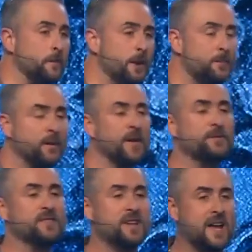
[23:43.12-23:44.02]
people have
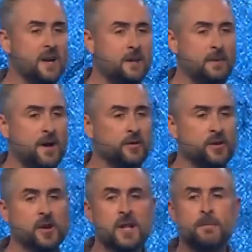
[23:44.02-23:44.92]
said about
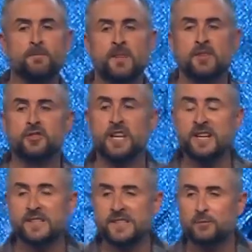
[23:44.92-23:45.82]
you.
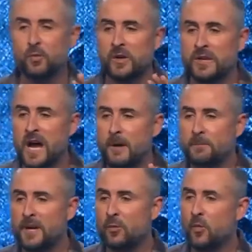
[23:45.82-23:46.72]
Jesus will not
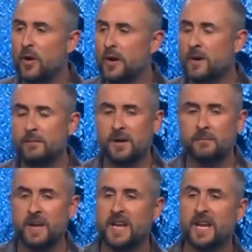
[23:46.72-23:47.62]
be one among
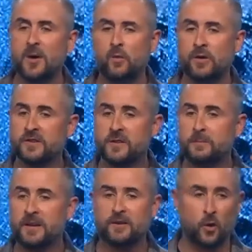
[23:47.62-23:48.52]
many. He wants to
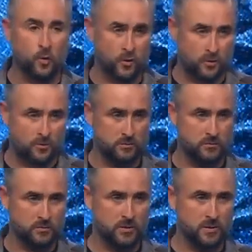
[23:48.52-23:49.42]
be total.
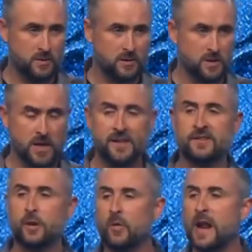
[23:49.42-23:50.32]
And
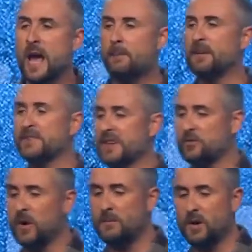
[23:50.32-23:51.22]
so what happens is
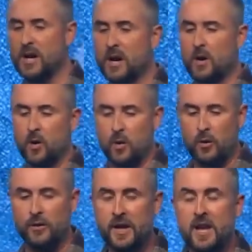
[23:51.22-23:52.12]
we bring our
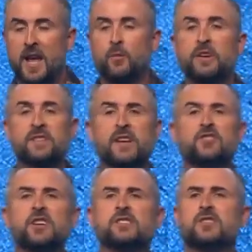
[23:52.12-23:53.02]
old and we say,
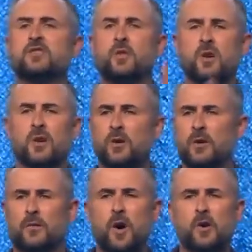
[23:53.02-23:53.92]
Jesus, you are Lord
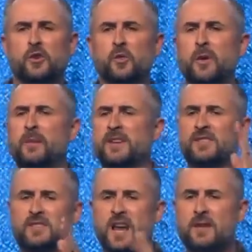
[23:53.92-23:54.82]
of all. You are my
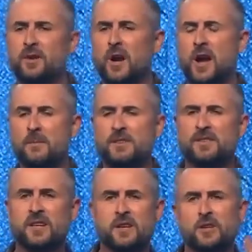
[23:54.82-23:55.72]
Savior. I'm a
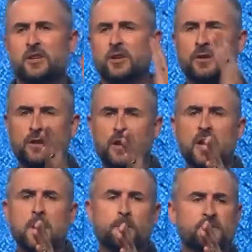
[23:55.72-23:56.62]
sinner. You're the
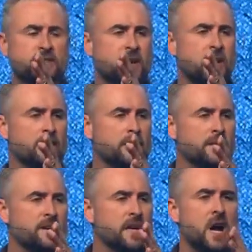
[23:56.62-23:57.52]
Son of the
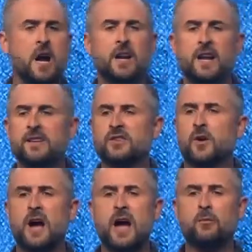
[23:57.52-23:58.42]
living God. And
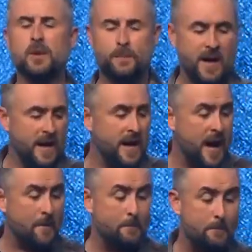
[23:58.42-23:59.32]
so I repent and I'm